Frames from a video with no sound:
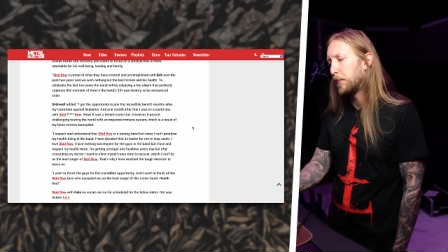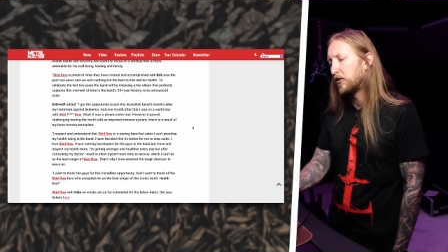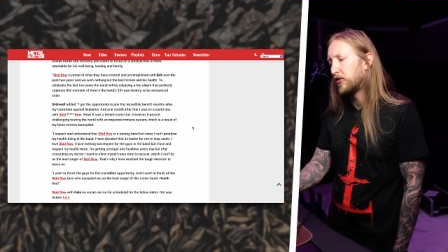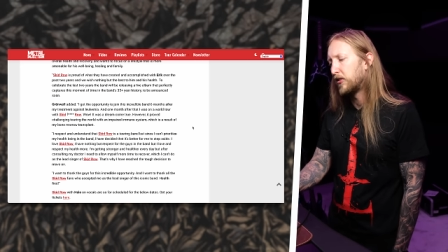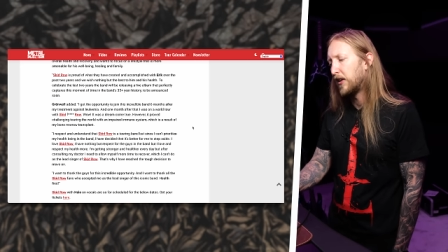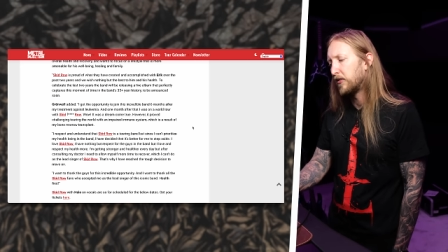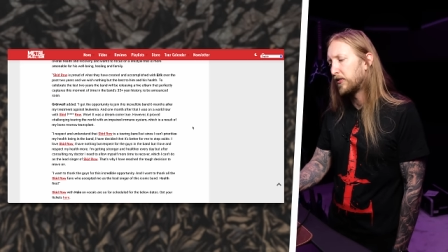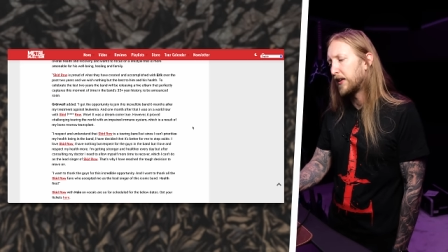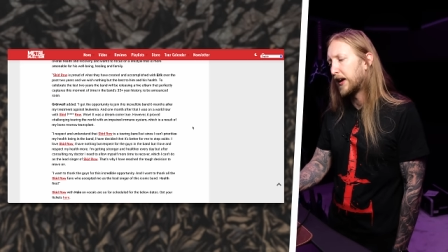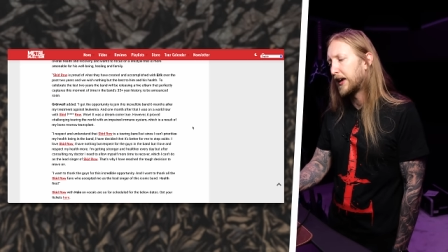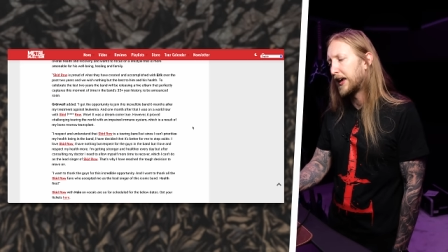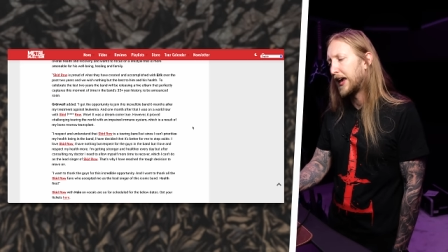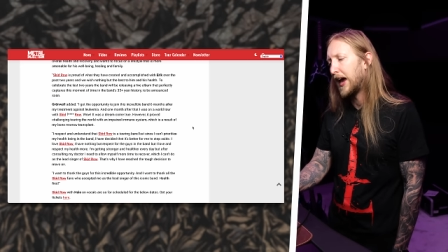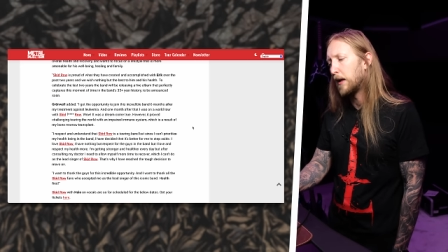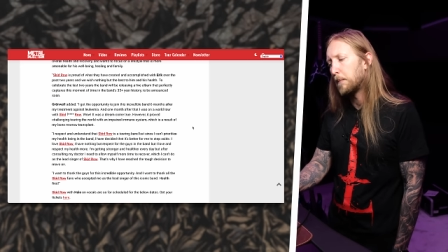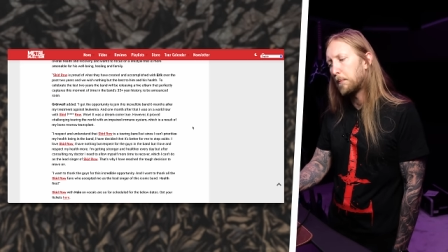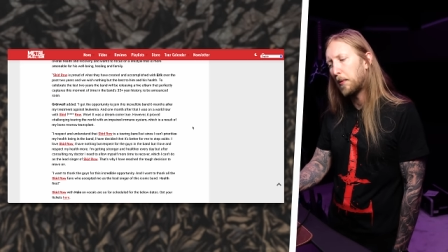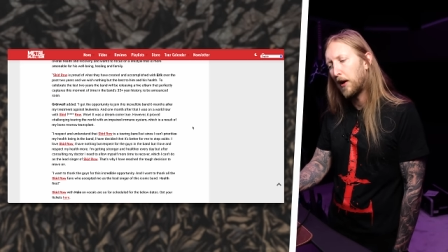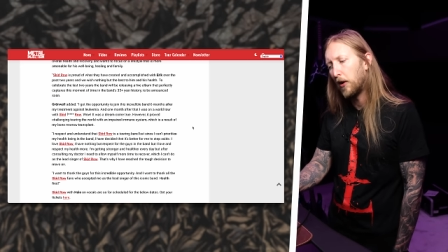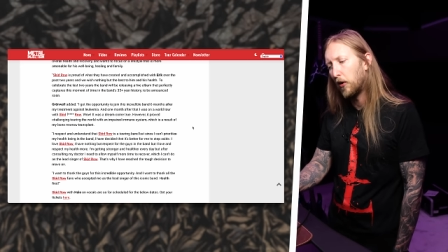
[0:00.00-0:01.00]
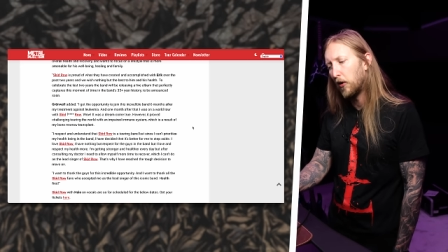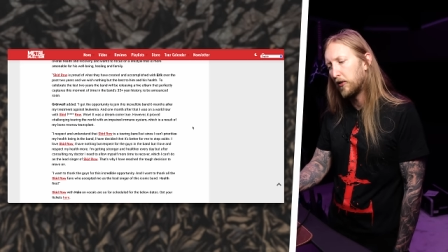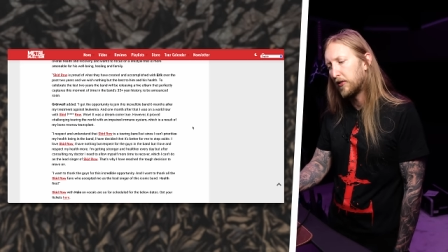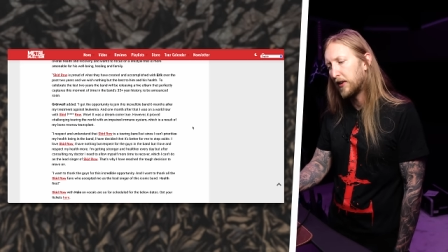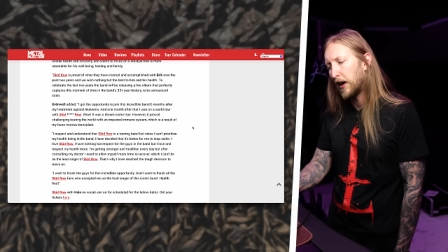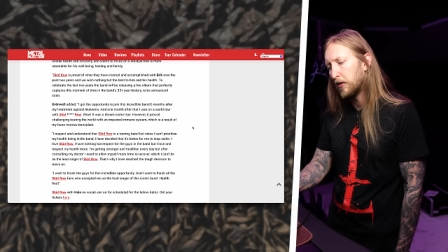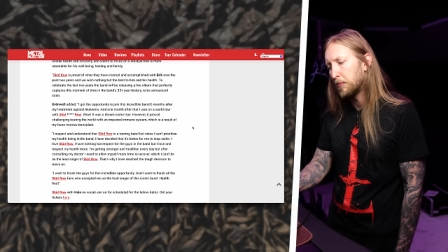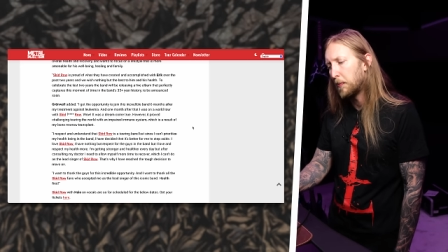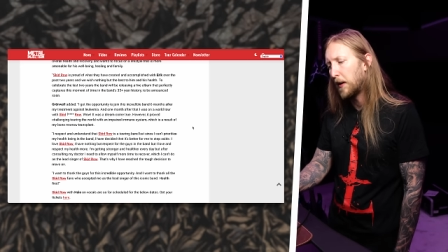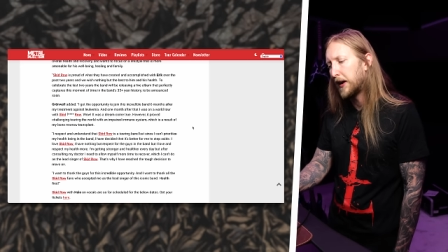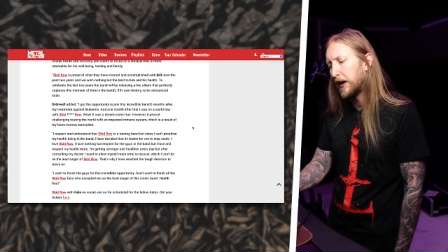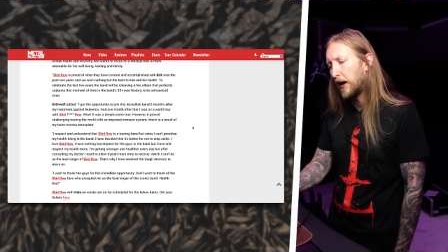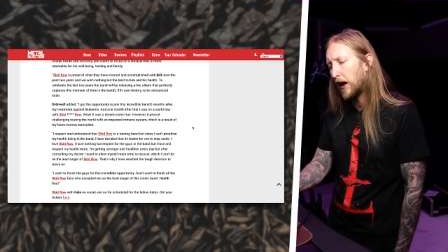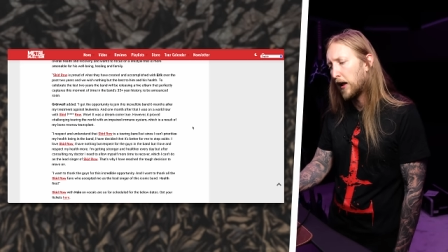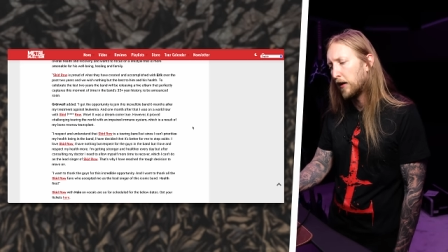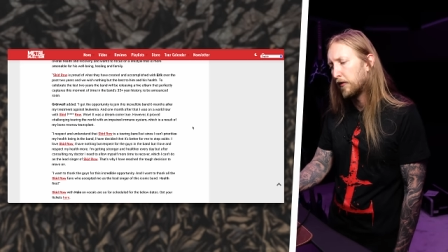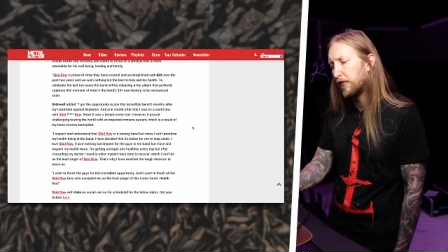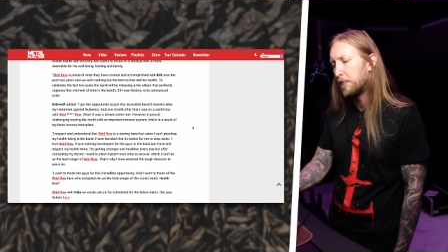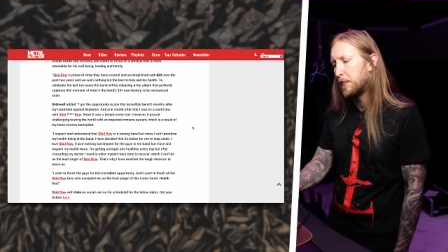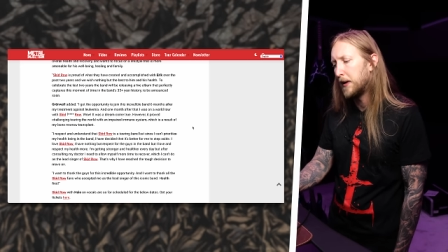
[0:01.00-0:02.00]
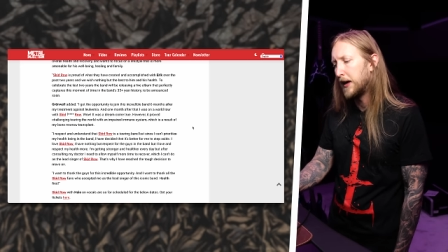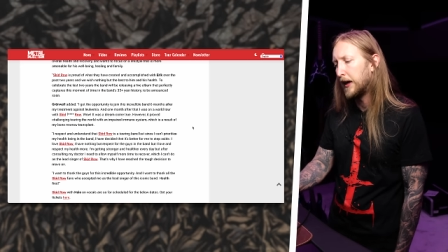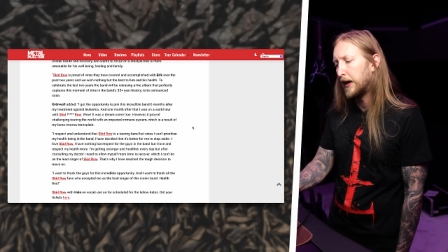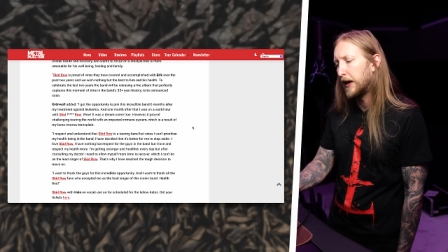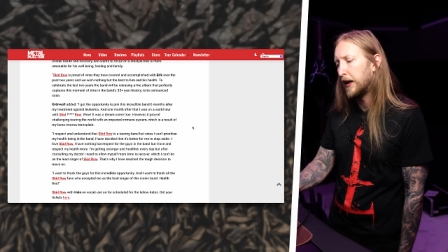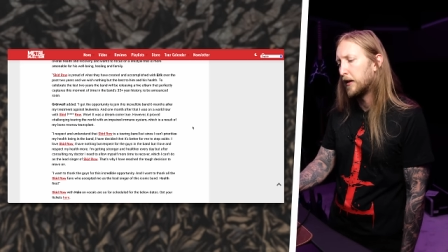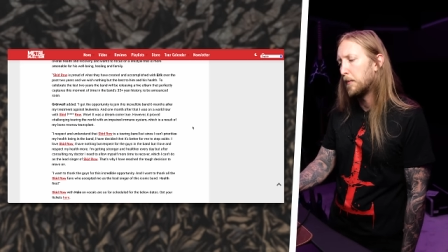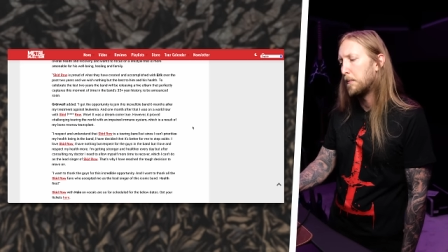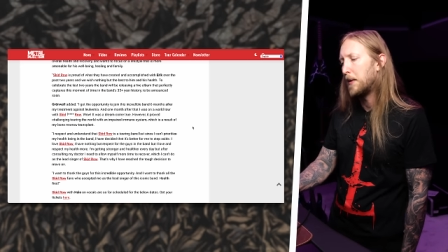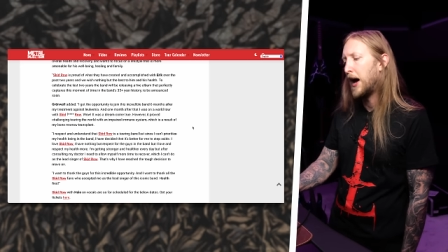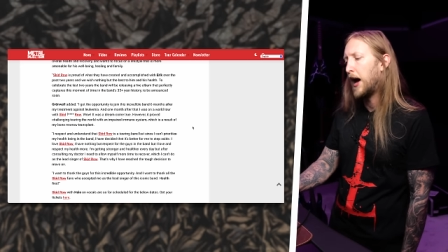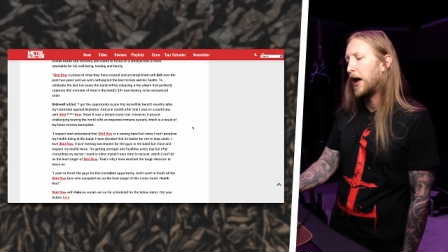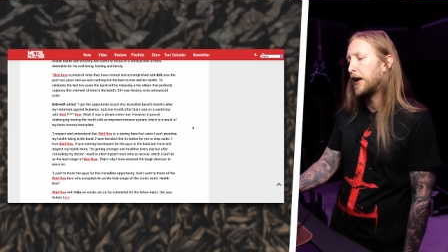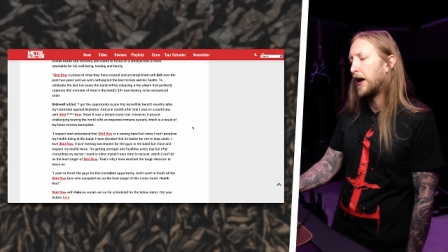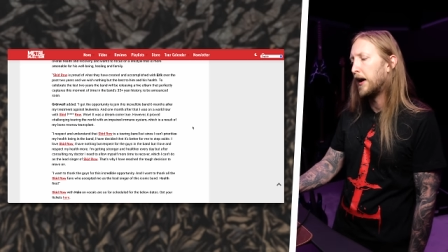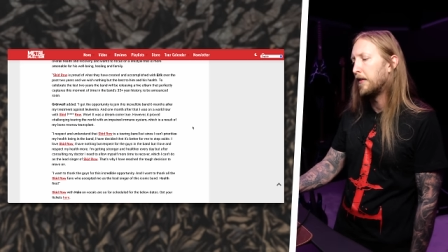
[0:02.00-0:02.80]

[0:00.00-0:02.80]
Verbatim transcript: but since I can't prioritize my health being in the band,